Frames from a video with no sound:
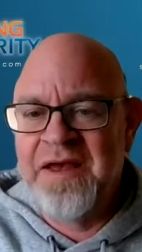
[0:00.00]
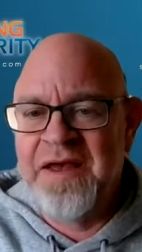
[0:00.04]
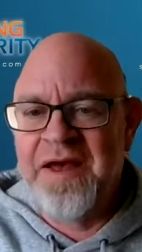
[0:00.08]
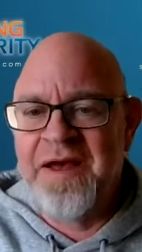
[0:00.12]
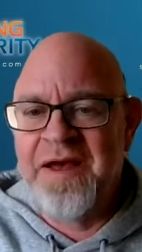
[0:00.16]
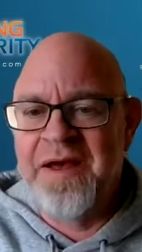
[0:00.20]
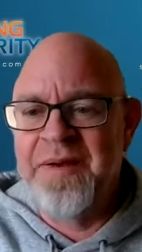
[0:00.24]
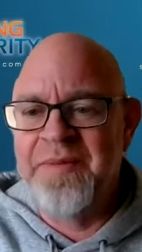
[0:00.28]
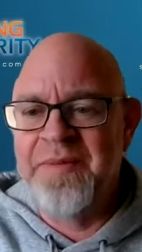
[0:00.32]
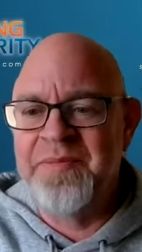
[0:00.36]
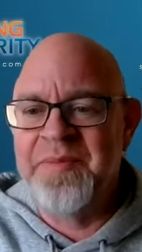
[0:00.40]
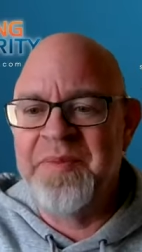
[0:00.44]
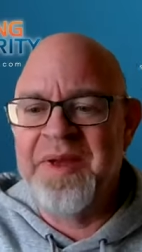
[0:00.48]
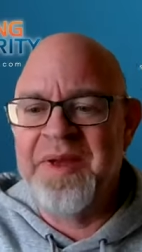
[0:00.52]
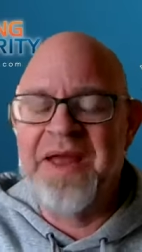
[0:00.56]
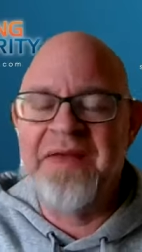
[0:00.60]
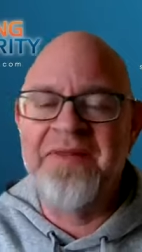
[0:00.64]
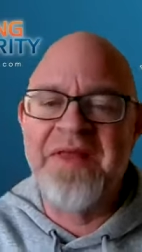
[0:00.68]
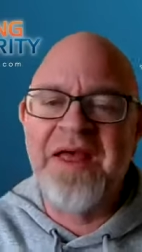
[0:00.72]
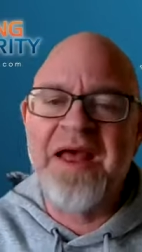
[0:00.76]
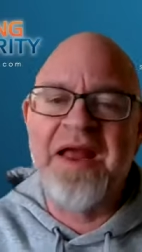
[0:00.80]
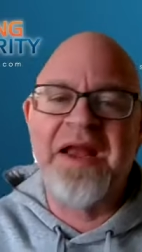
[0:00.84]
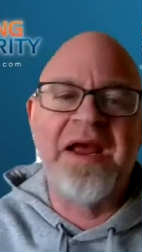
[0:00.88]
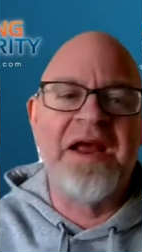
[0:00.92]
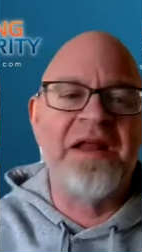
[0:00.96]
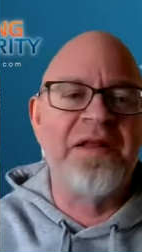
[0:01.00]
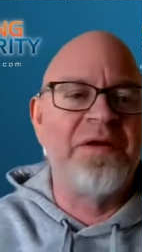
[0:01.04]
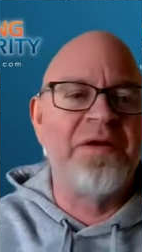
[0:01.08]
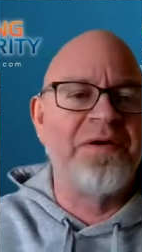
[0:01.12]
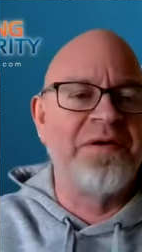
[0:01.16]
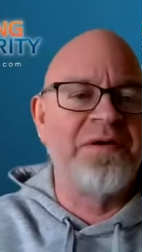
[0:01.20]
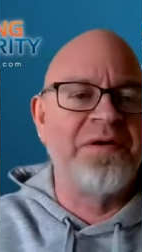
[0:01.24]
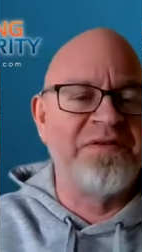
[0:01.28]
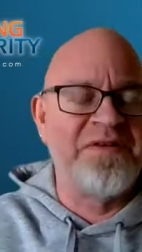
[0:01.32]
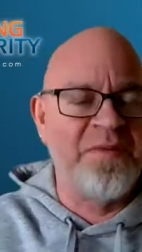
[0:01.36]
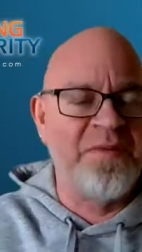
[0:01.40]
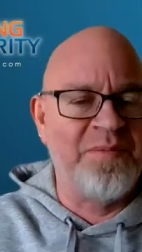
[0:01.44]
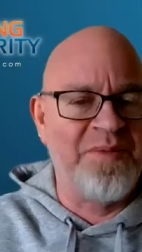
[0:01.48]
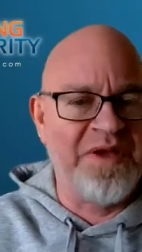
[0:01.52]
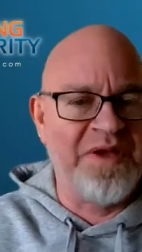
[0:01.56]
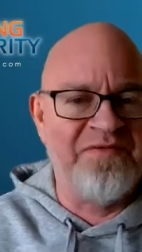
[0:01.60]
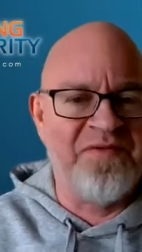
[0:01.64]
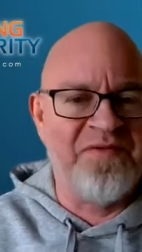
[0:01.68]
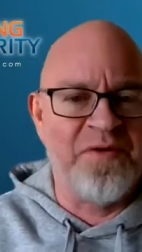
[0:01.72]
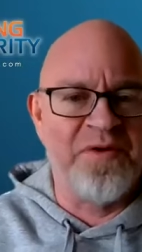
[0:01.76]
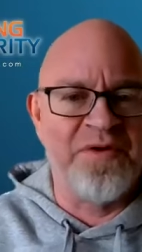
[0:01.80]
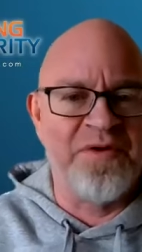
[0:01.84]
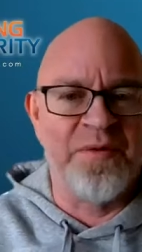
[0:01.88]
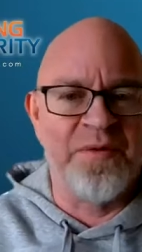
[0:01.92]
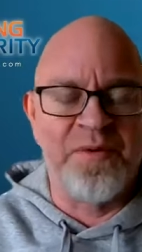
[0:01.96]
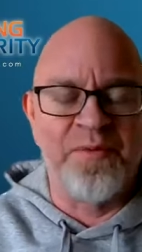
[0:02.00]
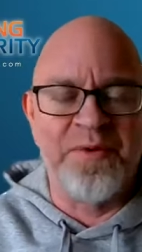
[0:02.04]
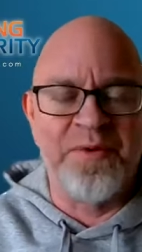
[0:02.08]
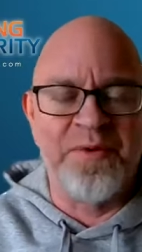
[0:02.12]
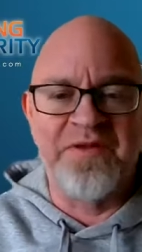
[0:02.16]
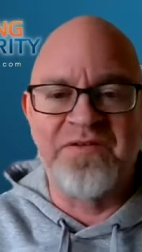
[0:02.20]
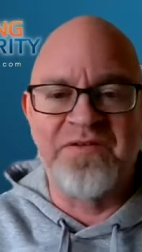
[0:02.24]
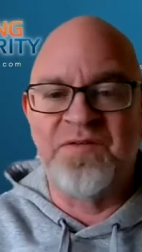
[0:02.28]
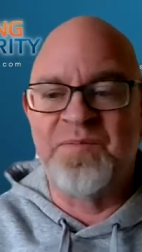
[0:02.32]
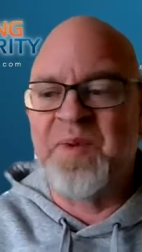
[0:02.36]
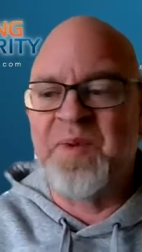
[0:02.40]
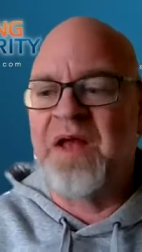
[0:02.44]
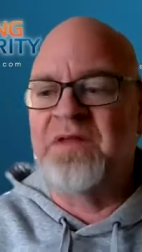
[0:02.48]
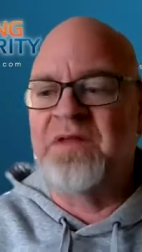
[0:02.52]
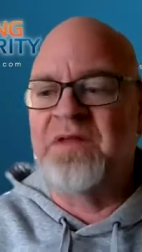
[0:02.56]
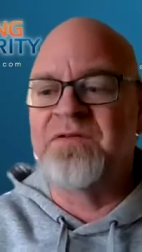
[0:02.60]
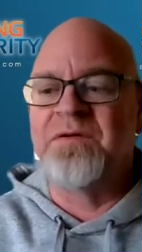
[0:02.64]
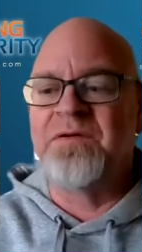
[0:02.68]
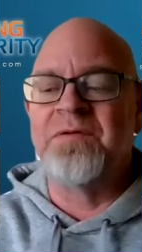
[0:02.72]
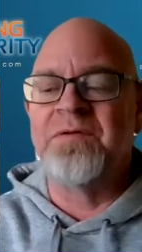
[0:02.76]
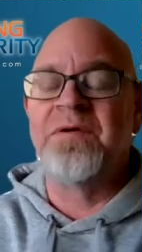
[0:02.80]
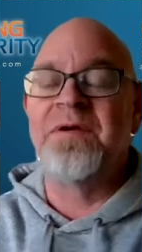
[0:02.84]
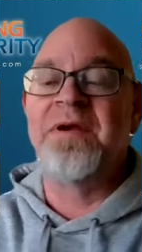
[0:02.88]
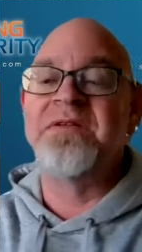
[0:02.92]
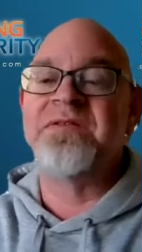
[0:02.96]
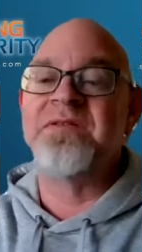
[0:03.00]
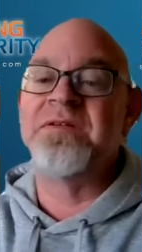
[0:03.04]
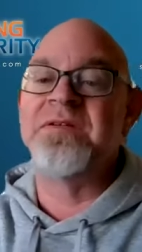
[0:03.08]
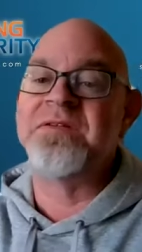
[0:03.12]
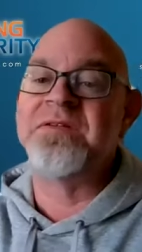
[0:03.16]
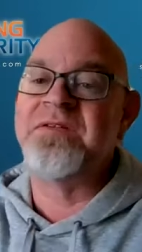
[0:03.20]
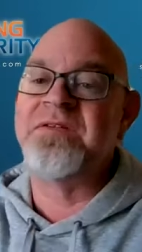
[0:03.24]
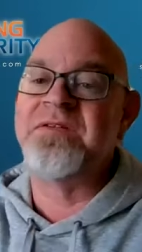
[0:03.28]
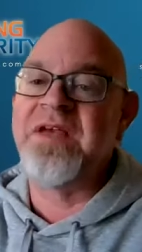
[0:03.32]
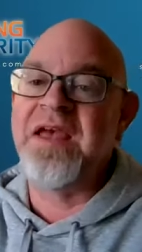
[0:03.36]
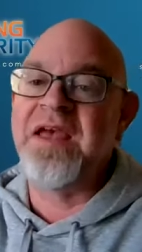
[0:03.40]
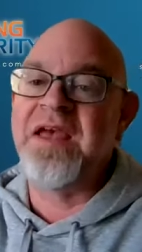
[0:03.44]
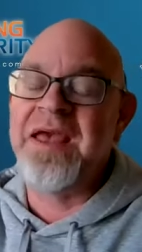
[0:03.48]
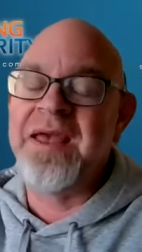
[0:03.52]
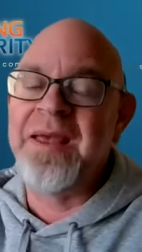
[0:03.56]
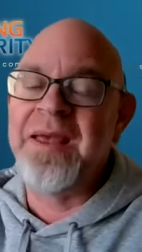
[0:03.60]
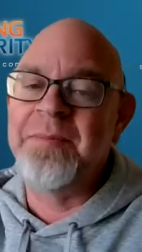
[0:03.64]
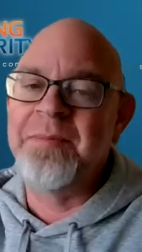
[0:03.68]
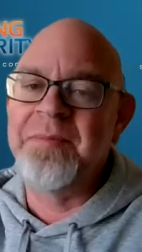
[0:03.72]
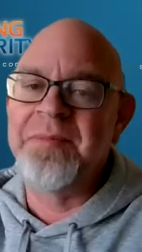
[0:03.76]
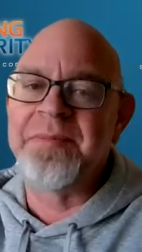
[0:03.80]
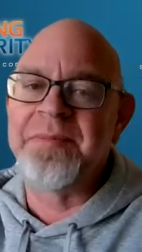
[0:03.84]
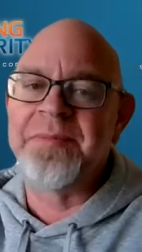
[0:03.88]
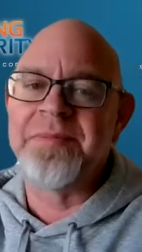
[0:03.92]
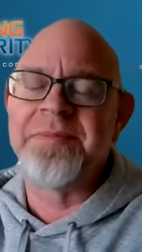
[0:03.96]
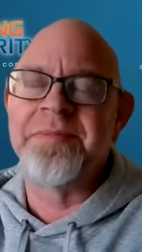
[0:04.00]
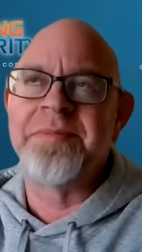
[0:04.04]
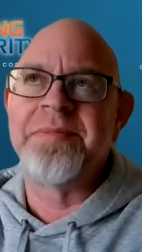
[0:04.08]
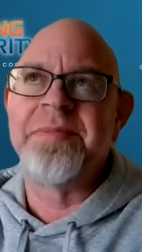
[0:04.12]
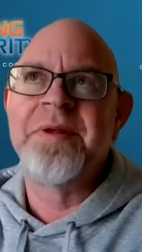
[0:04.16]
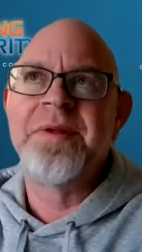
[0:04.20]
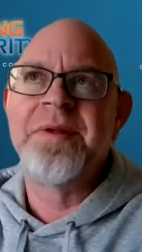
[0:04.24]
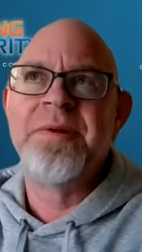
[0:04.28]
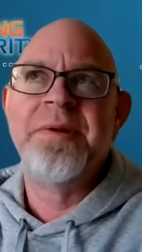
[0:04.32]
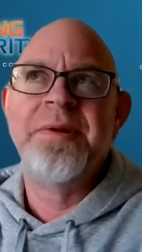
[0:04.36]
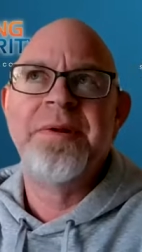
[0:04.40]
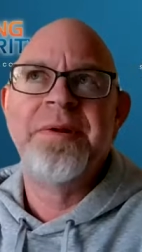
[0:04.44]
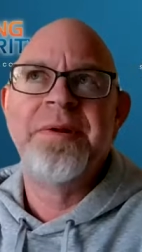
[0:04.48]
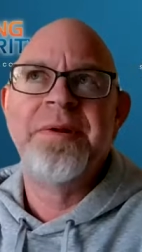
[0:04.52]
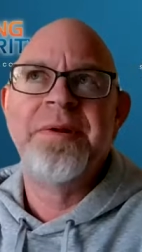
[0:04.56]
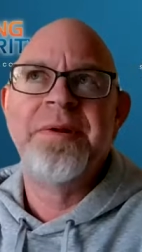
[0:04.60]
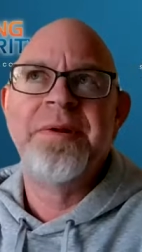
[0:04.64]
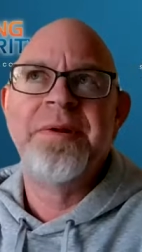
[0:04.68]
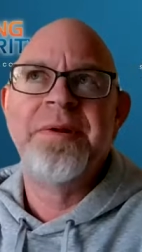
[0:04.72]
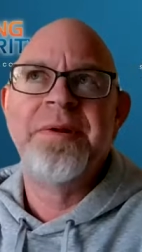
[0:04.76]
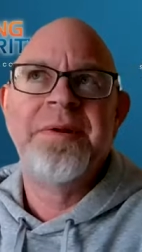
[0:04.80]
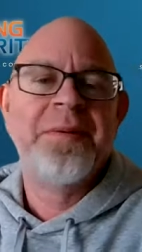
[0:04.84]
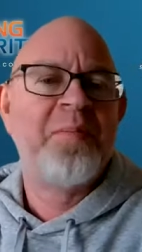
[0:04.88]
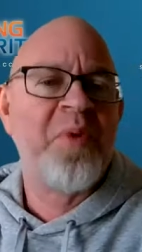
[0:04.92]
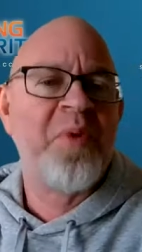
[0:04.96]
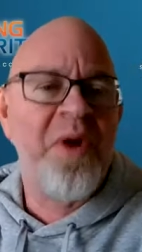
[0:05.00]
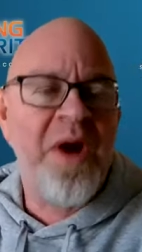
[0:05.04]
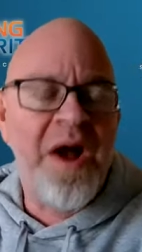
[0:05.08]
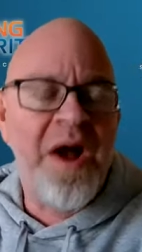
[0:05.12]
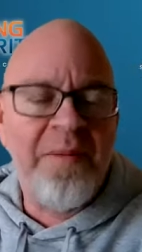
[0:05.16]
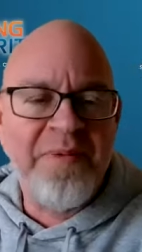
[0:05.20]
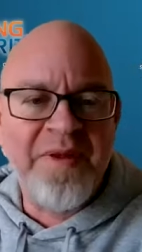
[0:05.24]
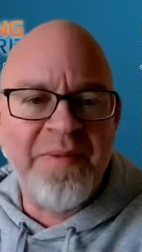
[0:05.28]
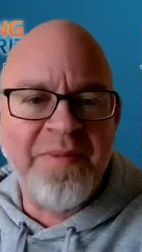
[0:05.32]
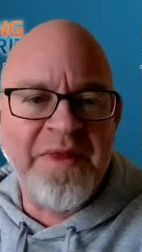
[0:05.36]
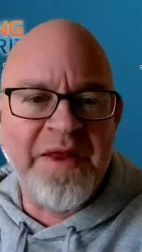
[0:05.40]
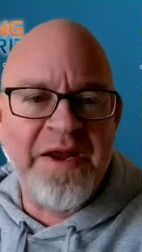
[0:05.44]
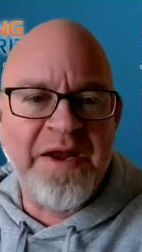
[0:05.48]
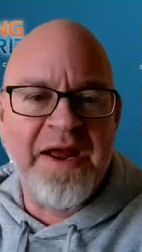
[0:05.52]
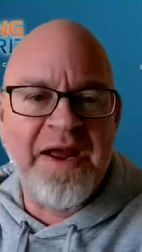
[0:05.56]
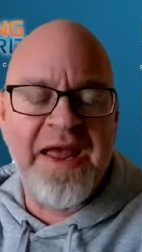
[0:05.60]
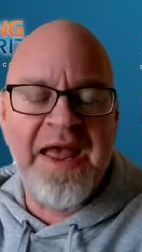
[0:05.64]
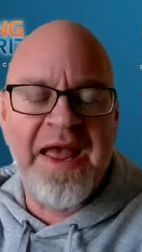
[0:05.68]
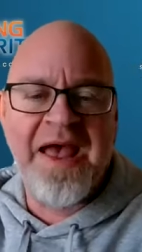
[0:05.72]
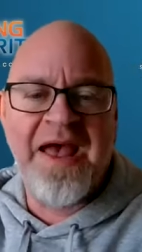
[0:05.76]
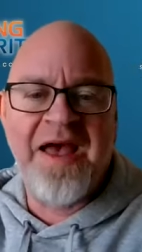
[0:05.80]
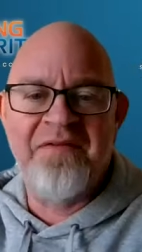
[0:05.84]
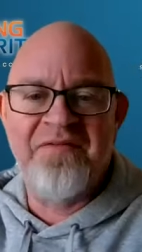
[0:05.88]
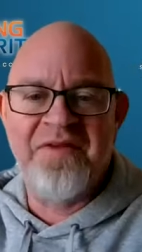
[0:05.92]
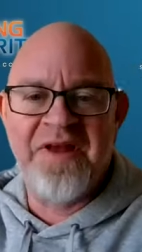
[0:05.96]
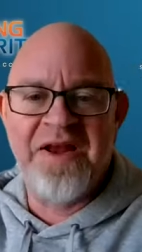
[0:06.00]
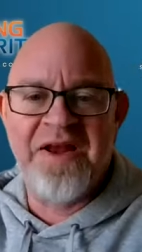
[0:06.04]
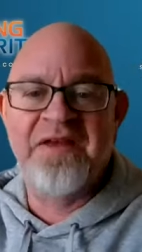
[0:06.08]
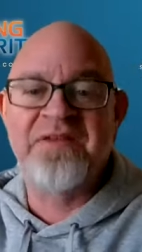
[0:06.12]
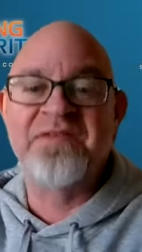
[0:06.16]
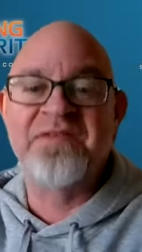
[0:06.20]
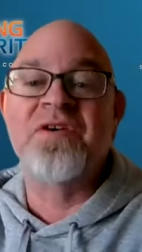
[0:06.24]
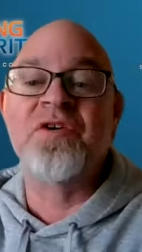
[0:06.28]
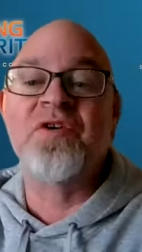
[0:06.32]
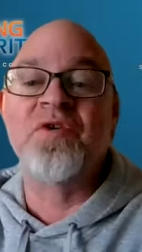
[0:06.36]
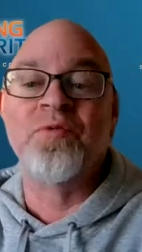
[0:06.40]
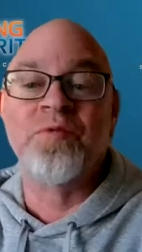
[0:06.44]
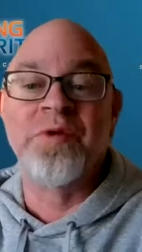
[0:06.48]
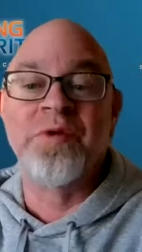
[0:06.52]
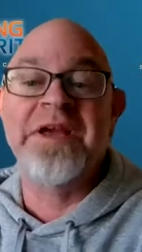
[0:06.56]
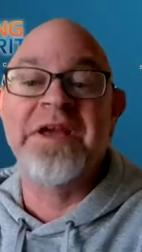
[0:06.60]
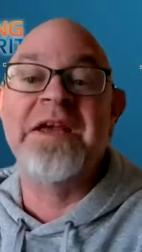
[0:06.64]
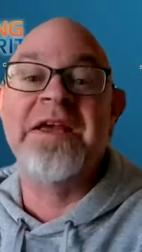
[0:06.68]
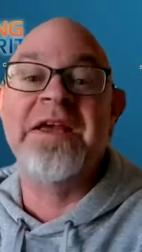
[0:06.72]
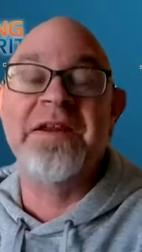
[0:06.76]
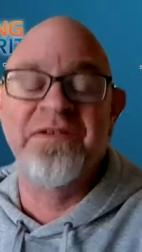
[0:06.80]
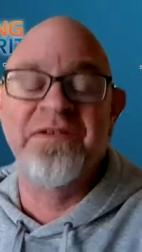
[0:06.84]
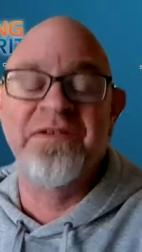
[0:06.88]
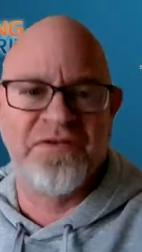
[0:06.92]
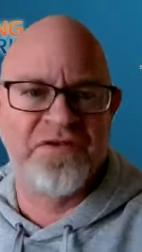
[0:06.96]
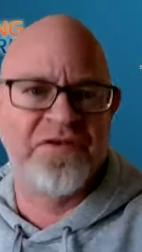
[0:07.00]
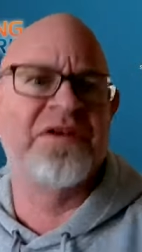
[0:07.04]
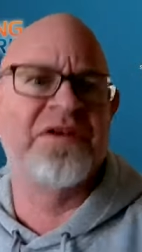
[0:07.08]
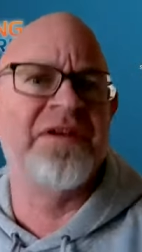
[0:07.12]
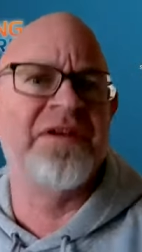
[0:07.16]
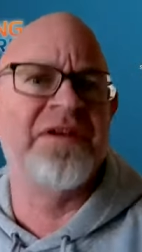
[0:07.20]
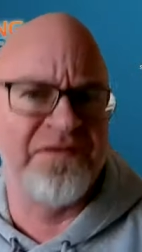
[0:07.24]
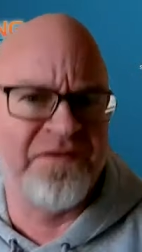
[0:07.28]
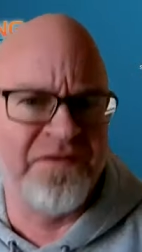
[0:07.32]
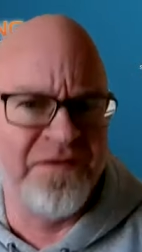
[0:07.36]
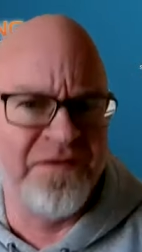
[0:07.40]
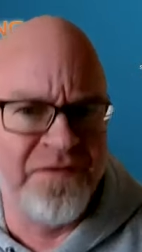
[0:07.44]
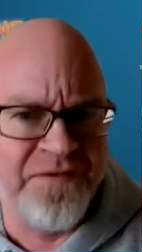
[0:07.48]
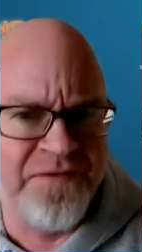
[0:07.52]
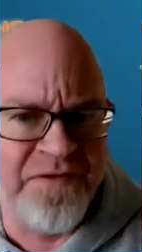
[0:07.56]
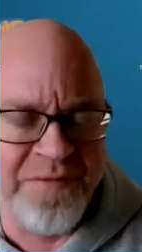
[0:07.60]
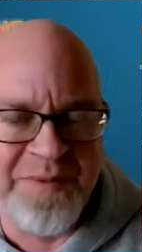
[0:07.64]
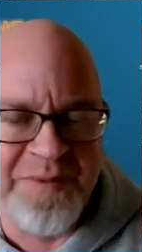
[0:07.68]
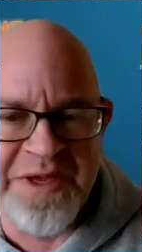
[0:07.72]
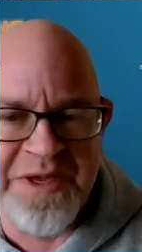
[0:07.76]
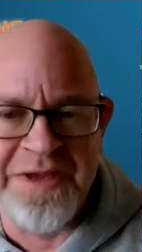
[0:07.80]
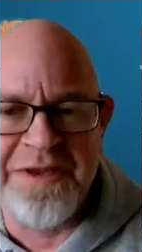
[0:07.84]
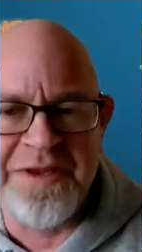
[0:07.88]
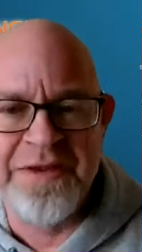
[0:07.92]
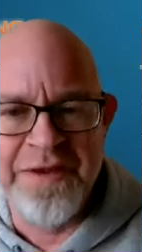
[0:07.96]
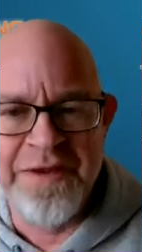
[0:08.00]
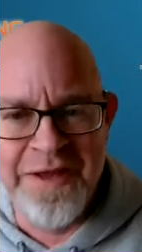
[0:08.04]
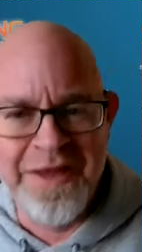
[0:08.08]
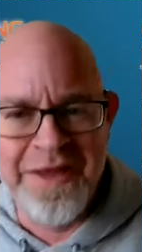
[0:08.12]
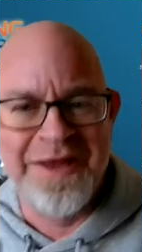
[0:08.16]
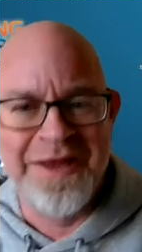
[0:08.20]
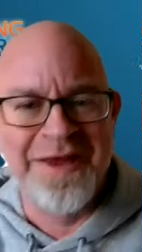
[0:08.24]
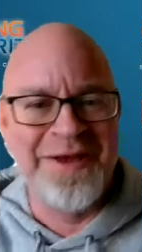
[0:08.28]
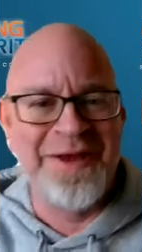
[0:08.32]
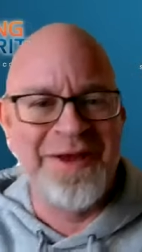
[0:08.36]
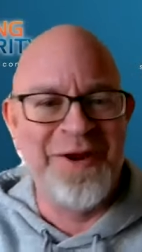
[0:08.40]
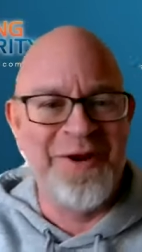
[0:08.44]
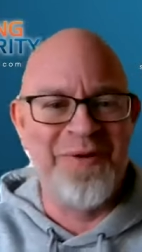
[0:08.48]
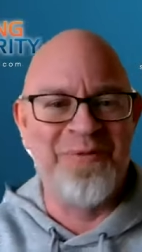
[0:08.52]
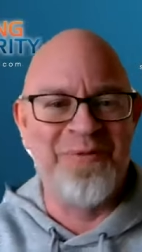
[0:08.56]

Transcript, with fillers: Um, and then I learned to be vulnerable with a sponsor as the same problem that I have and has agreed to listen to me.